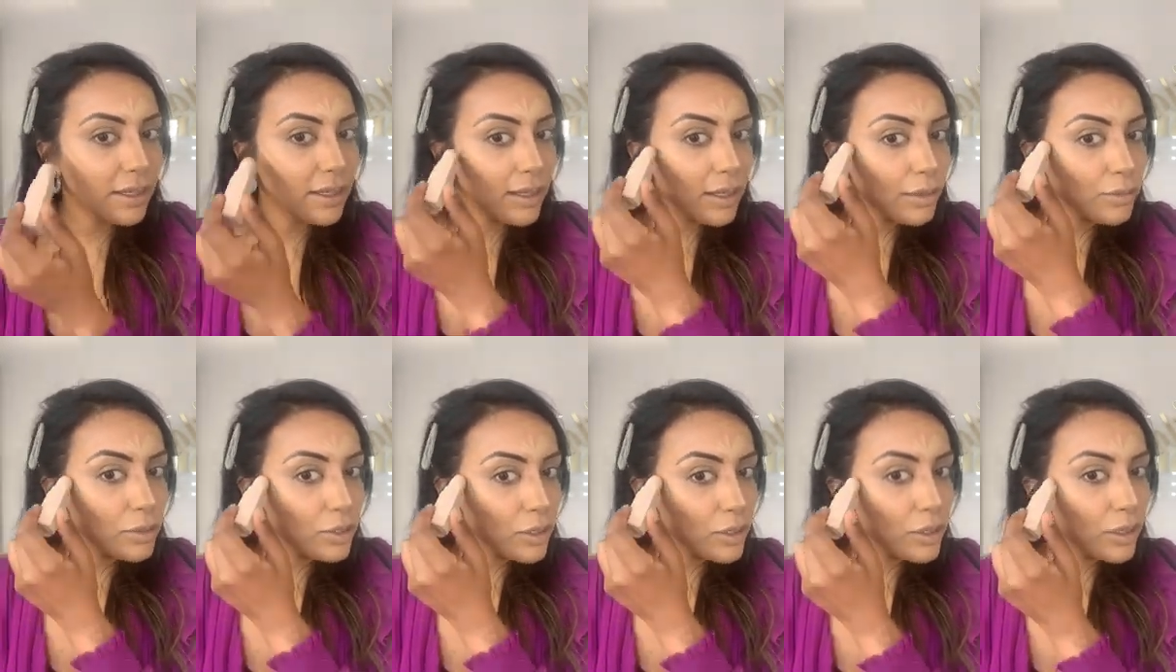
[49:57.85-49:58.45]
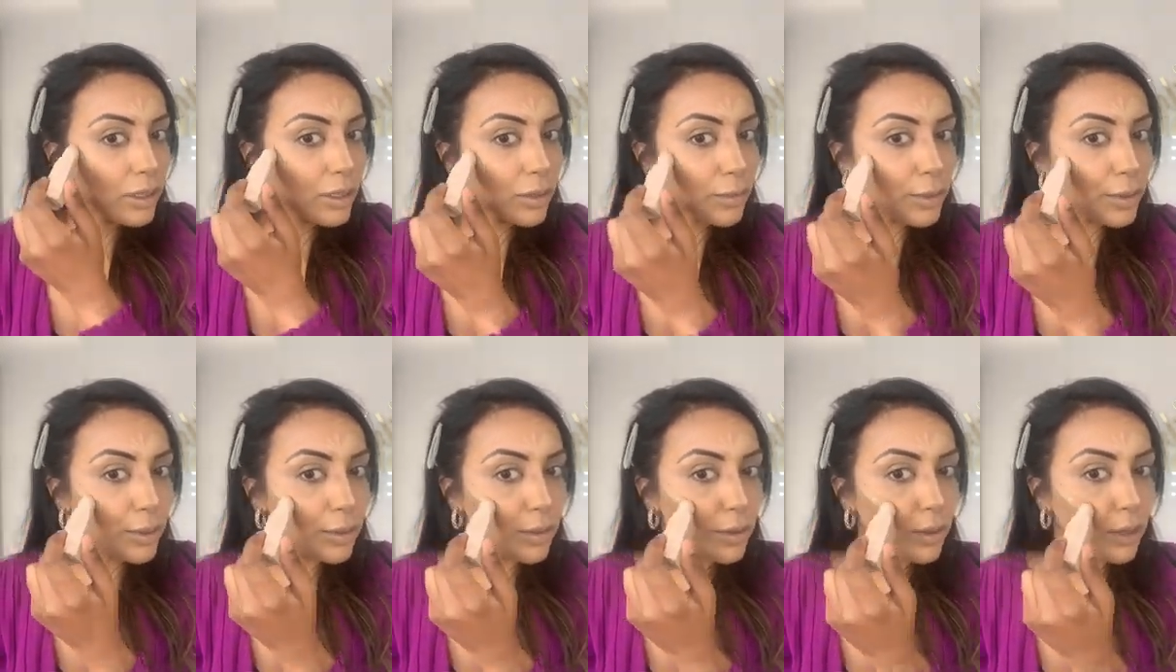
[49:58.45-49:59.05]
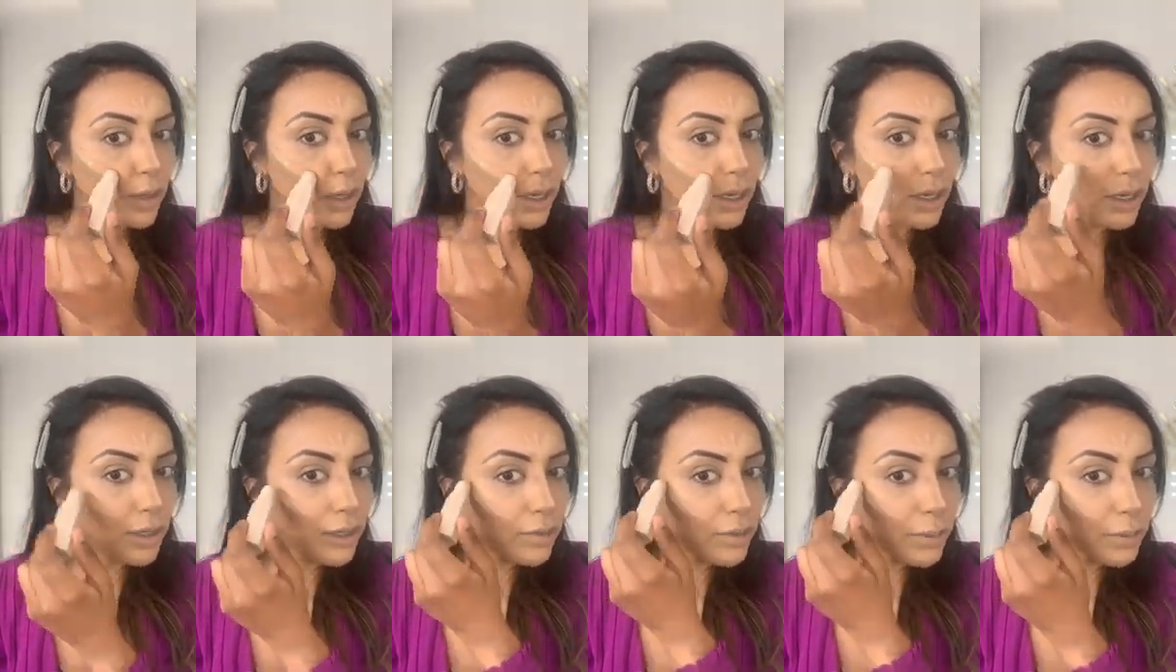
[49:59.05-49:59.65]
I'm just going to do a little bit of
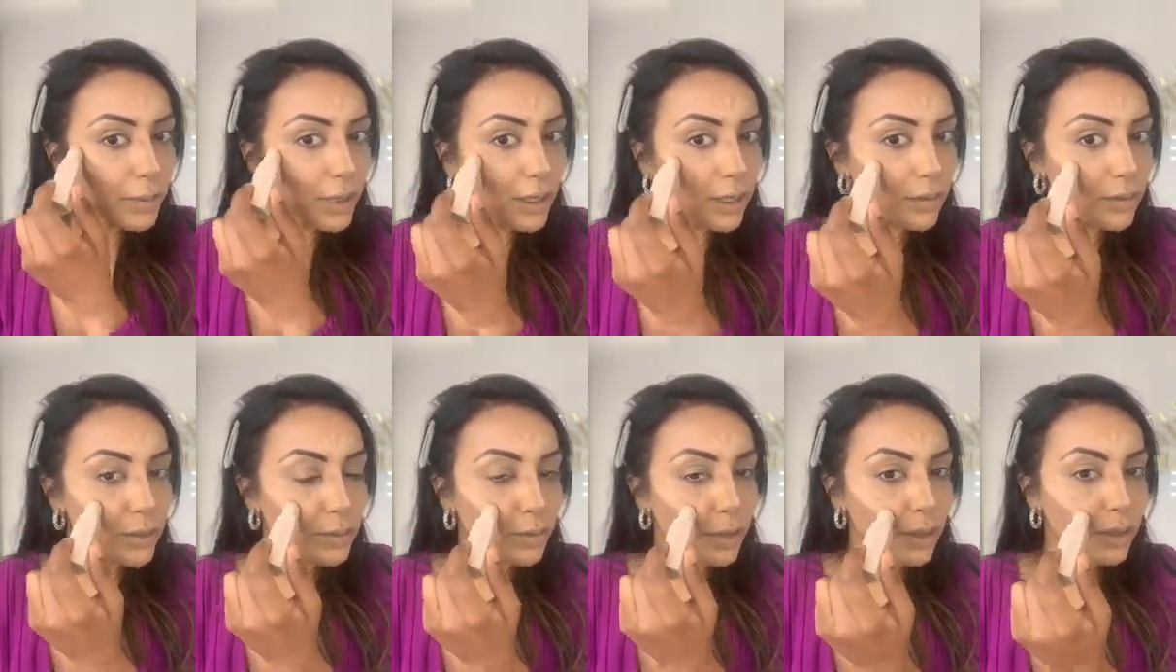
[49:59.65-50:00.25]
highlighter up here as well